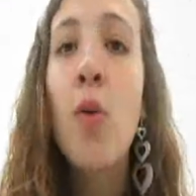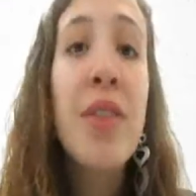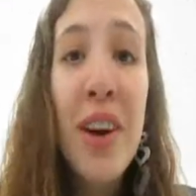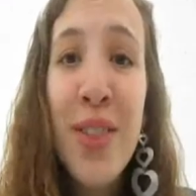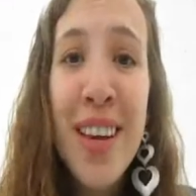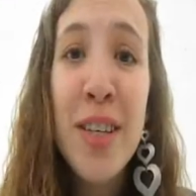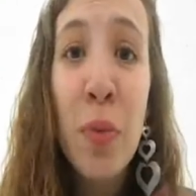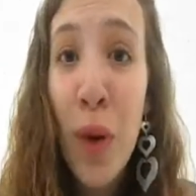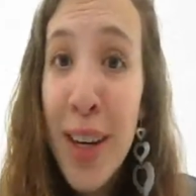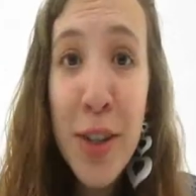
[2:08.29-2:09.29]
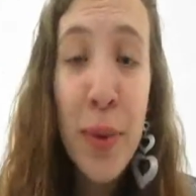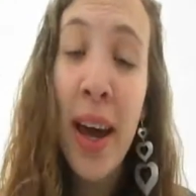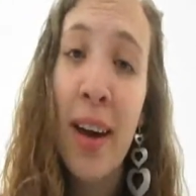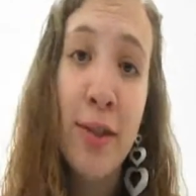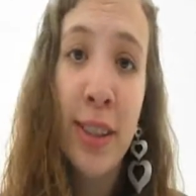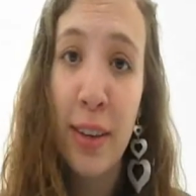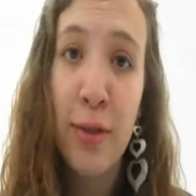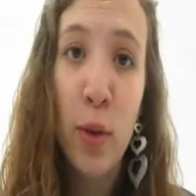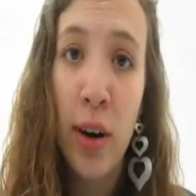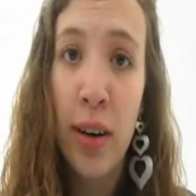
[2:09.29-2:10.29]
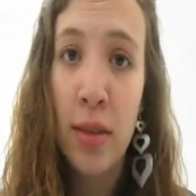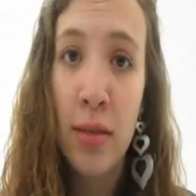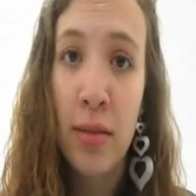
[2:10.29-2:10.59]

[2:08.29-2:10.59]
Without this, what do we have to live for?